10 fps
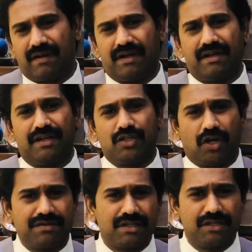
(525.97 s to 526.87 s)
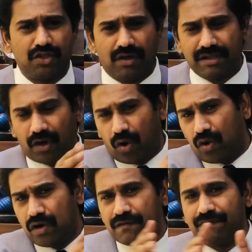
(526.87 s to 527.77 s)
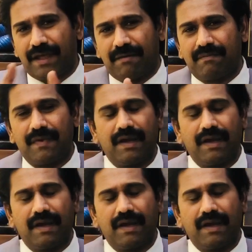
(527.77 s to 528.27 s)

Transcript: right, Johnson & Johnson, all of them,